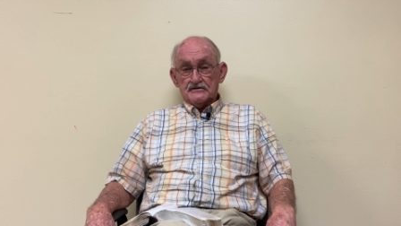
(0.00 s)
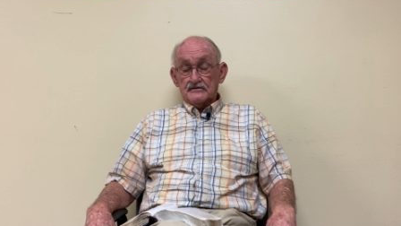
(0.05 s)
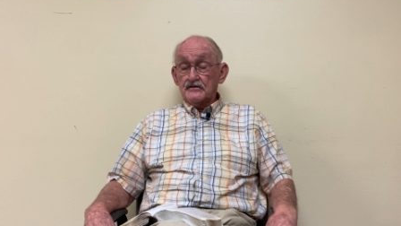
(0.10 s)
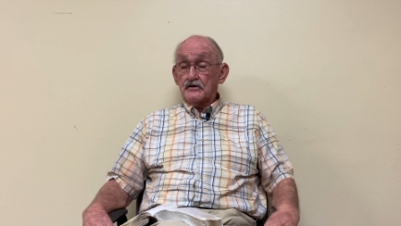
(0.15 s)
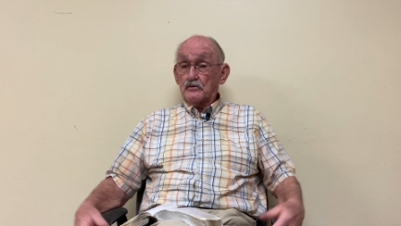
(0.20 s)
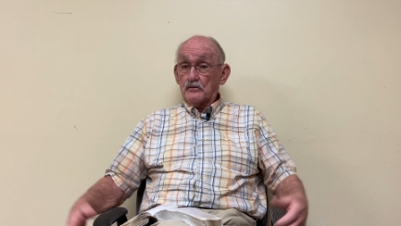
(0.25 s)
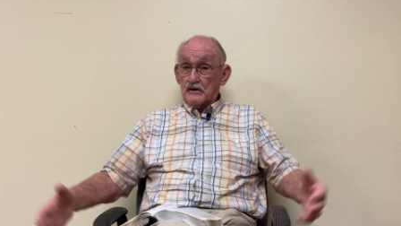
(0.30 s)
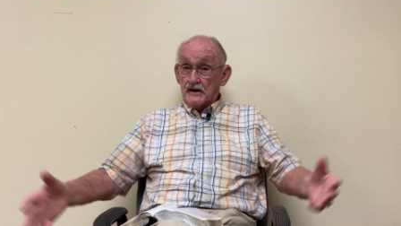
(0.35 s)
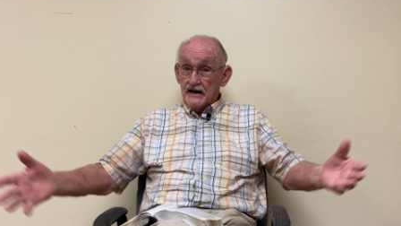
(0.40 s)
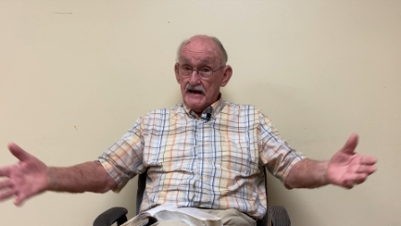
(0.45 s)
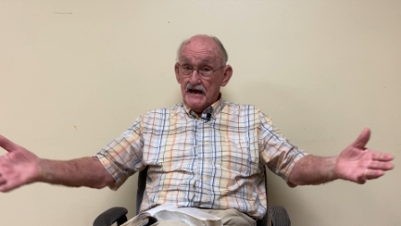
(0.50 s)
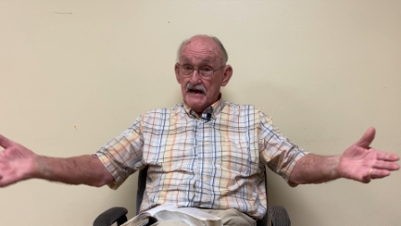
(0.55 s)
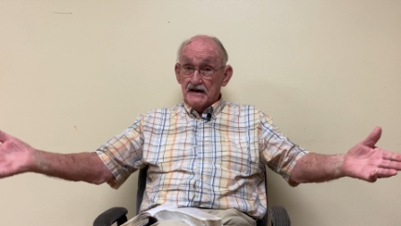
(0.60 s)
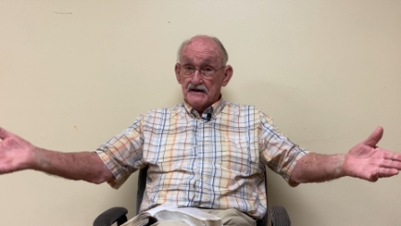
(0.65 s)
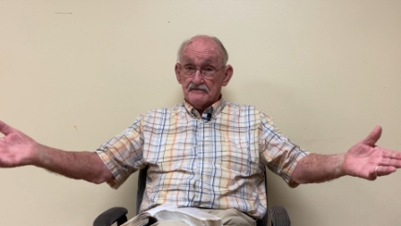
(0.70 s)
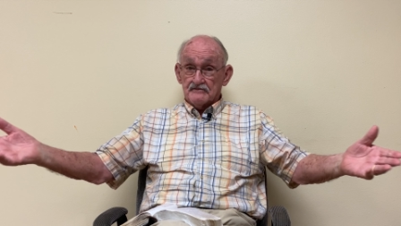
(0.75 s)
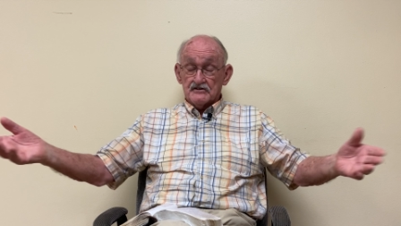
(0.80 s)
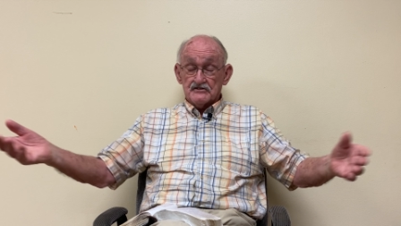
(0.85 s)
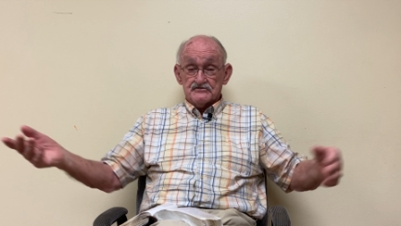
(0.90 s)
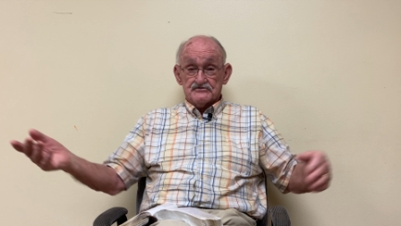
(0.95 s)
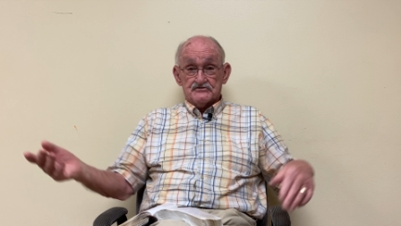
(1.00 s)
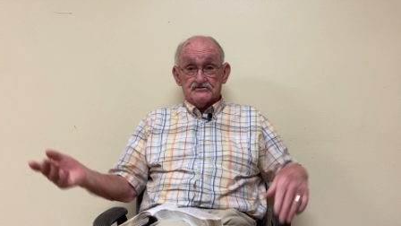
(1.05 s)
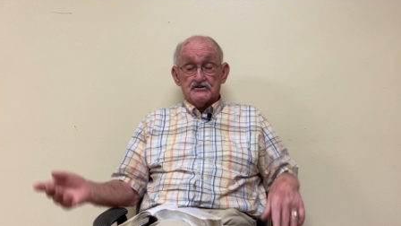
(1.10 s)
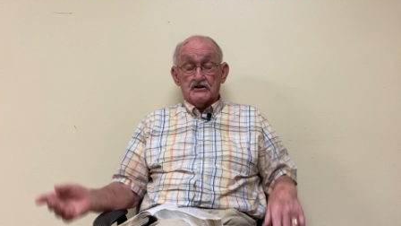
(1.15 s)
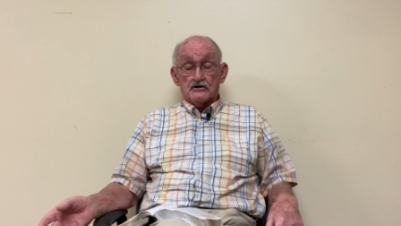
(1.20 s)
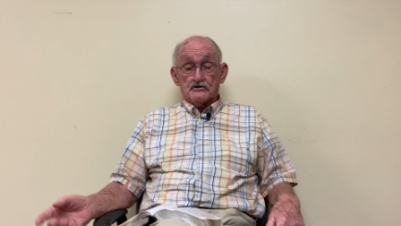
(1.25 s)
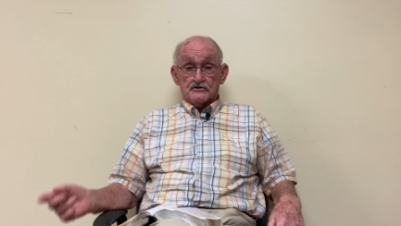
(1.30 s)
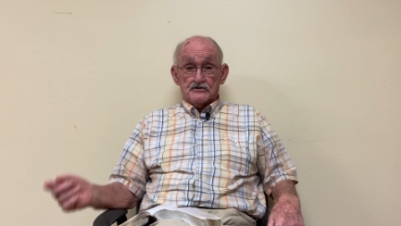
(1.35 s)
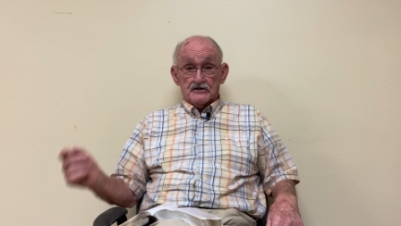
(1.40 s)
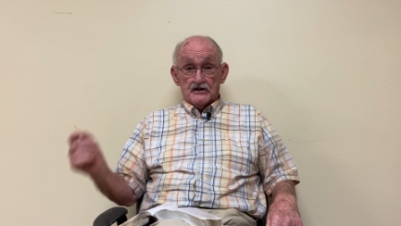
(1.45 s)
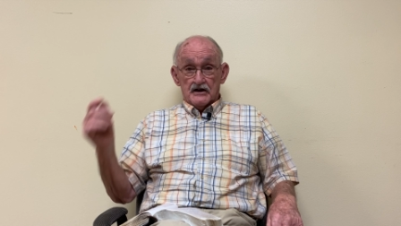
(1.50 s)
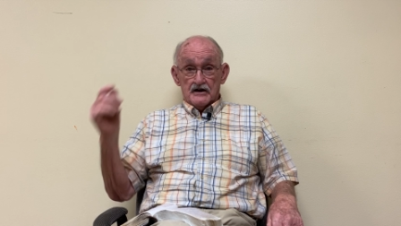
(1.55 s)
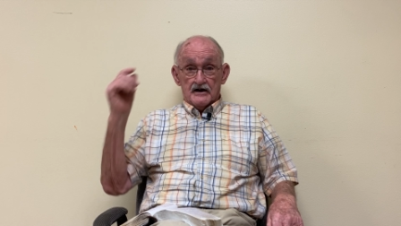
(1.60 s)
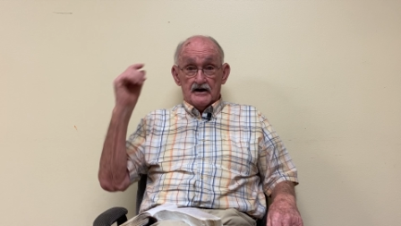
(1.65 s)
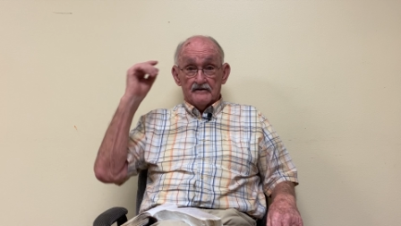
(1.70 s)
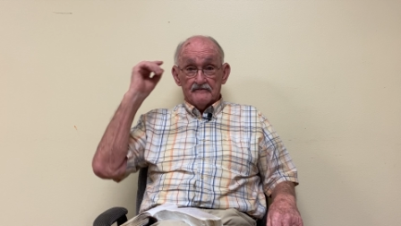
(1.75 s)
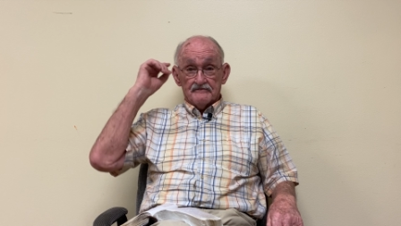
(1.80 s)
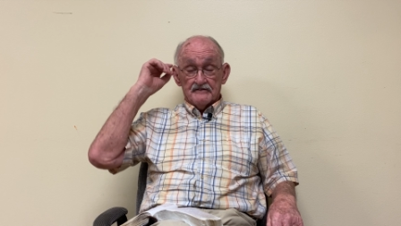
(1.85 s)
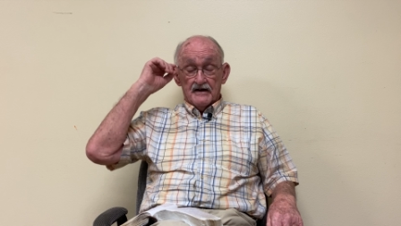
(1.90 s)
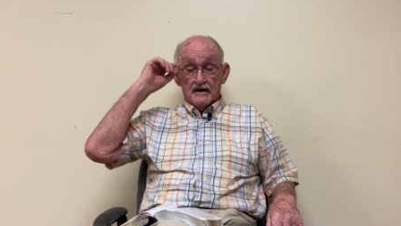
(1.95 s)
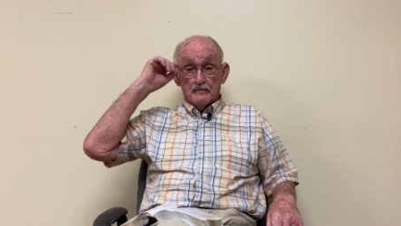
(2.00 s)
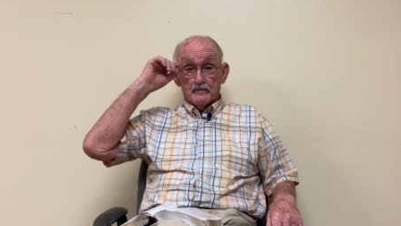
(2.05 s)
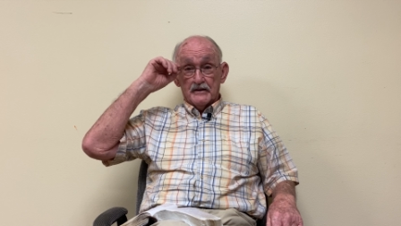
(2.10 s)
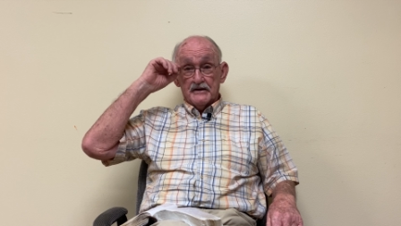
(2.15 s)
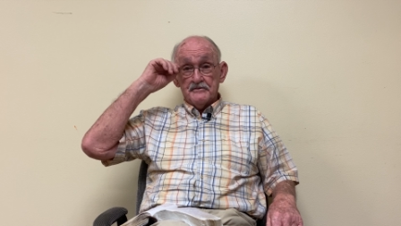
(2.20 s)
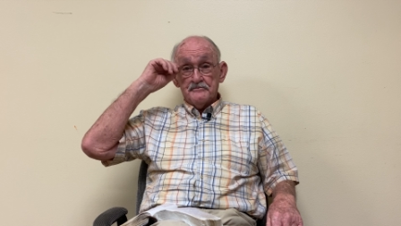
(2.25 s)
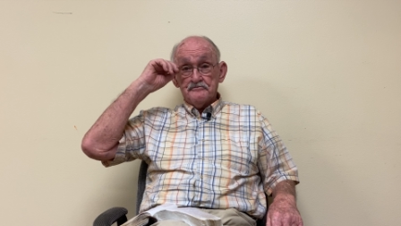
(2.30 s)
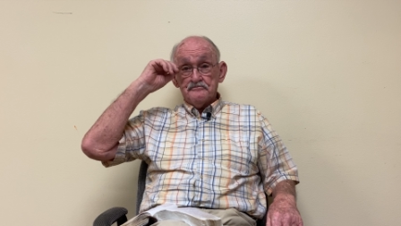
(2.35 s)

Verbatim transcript: There were eight of us children in our family.